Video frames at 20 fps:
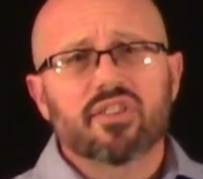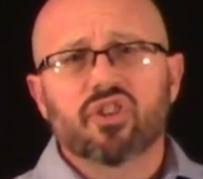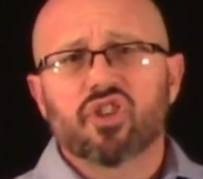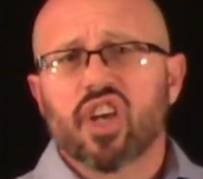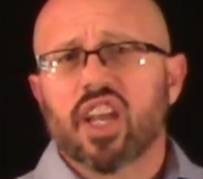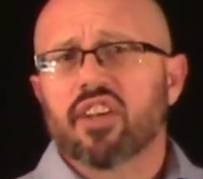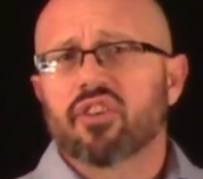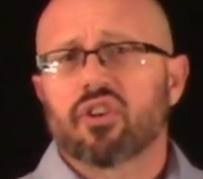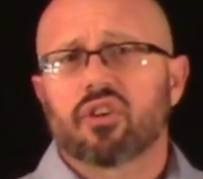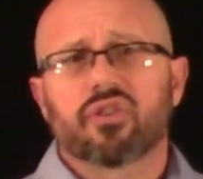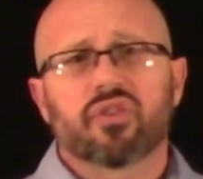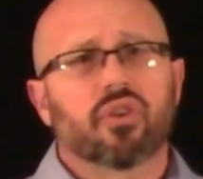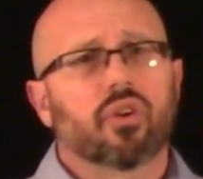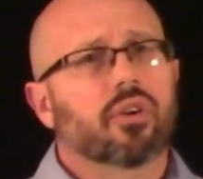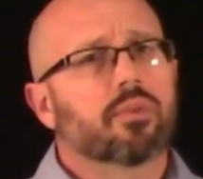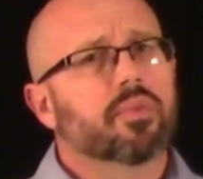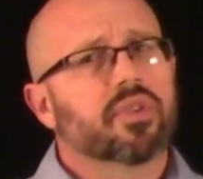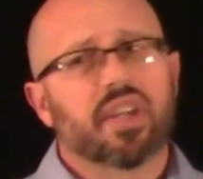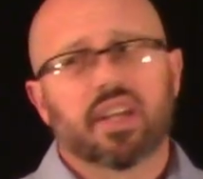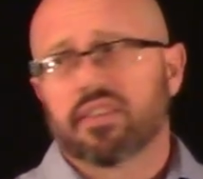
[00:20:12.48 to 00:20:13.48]
change our
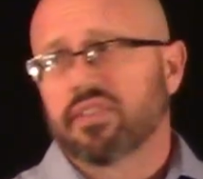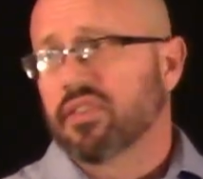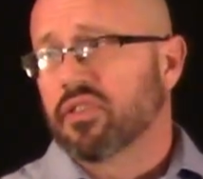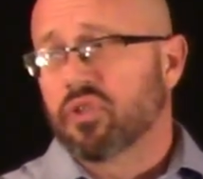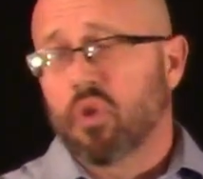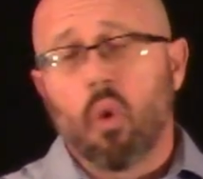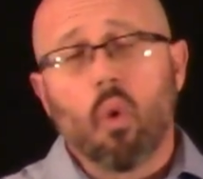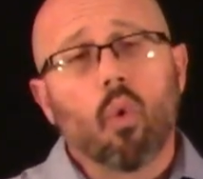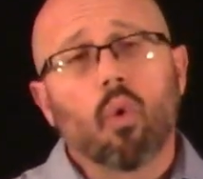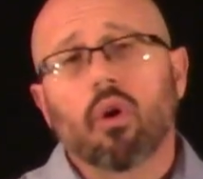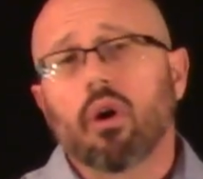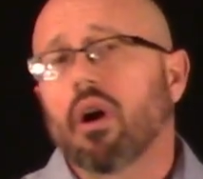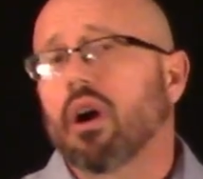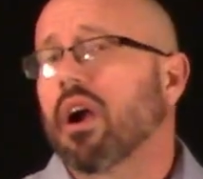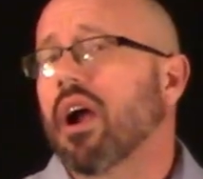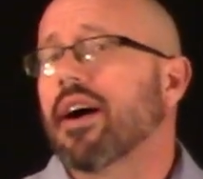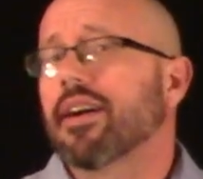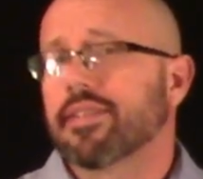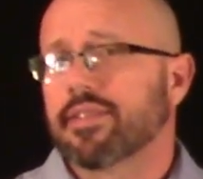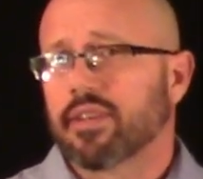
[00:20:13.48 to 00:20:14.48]
circumstances or our
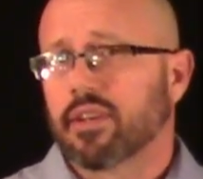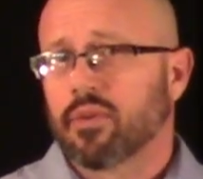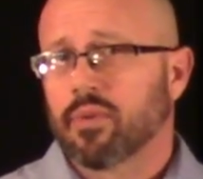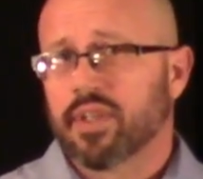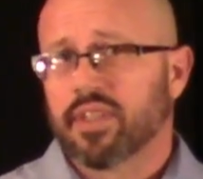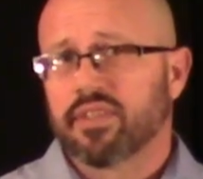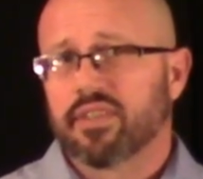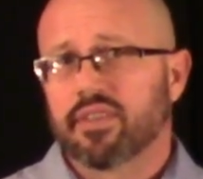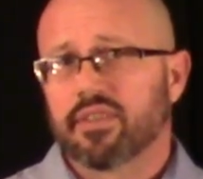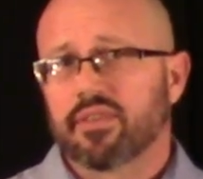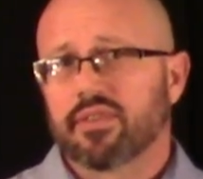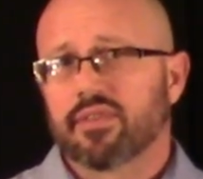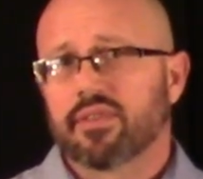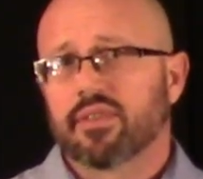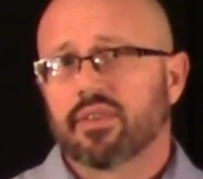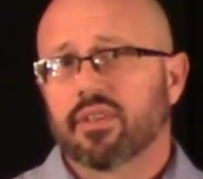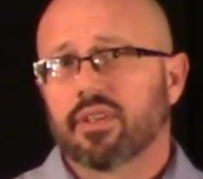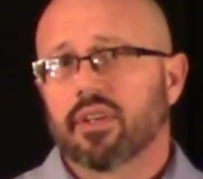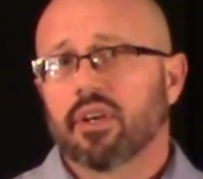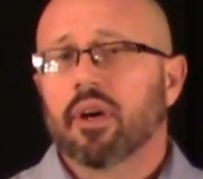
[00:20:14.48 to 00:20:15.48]

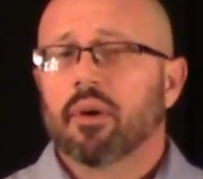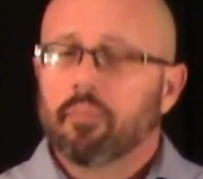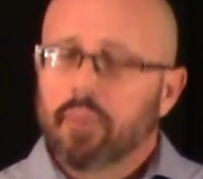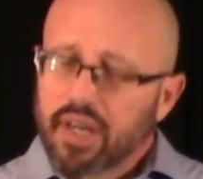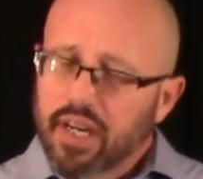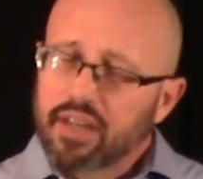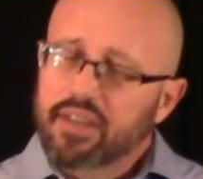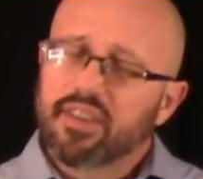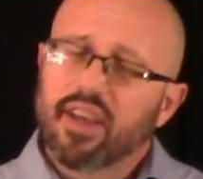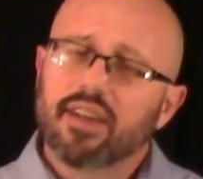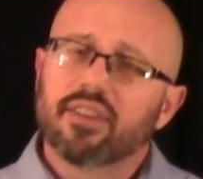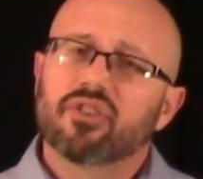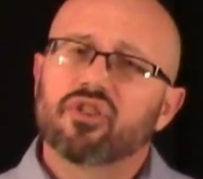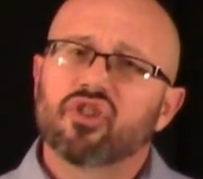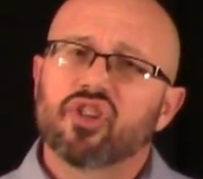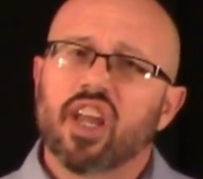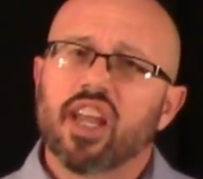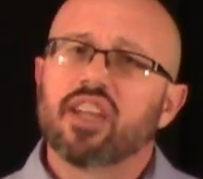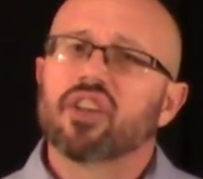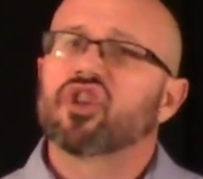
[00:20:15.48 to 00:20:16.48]
consequences, but it does
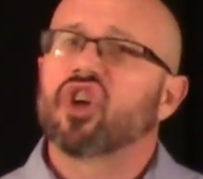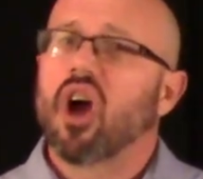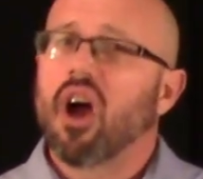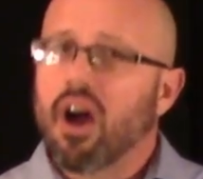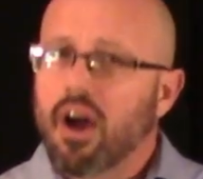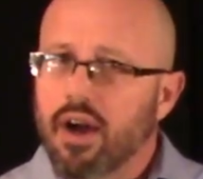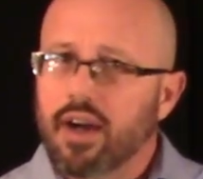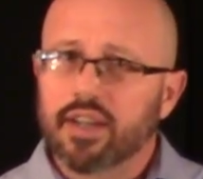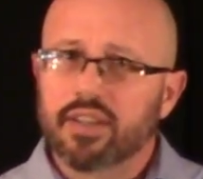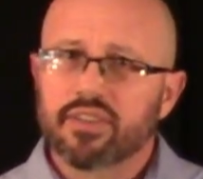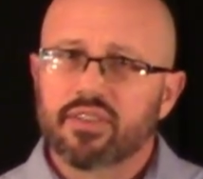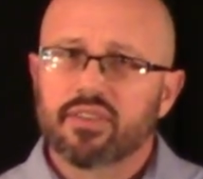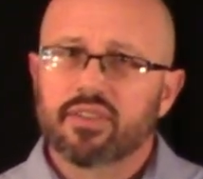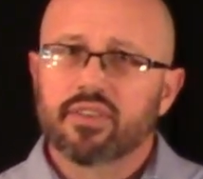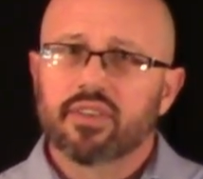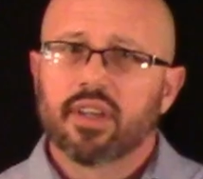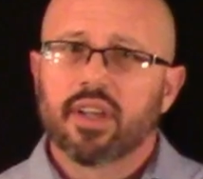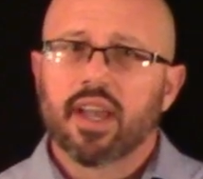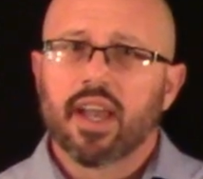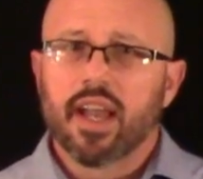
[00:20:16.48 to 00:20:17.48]
change
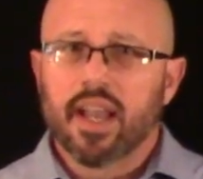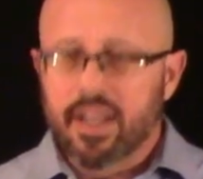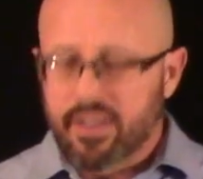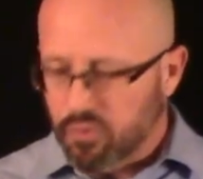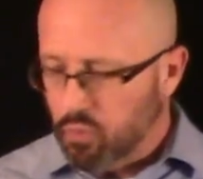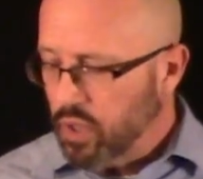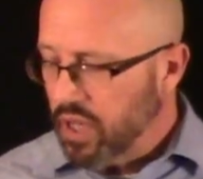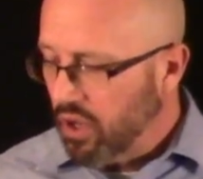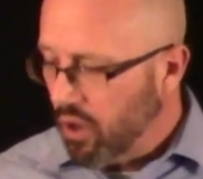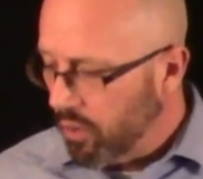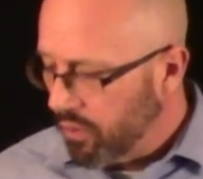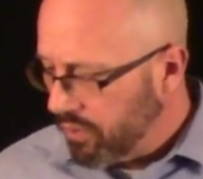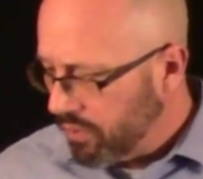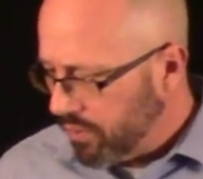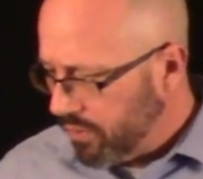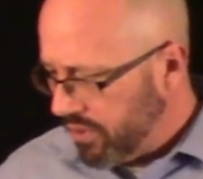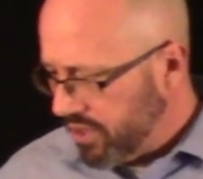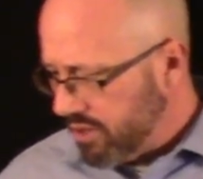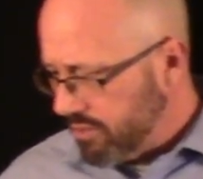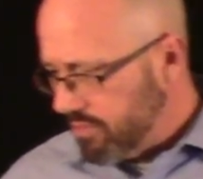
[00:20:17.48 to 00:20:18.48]
us as we go
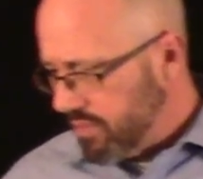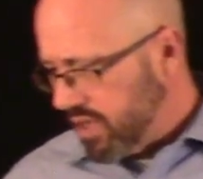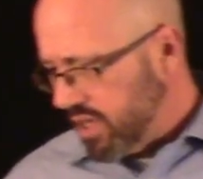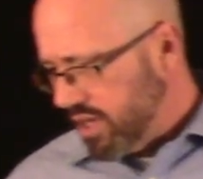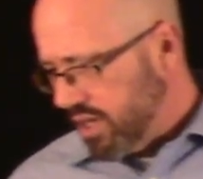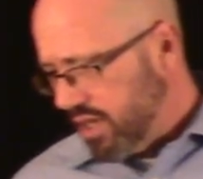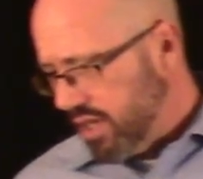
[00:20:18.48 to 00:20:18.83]
through them.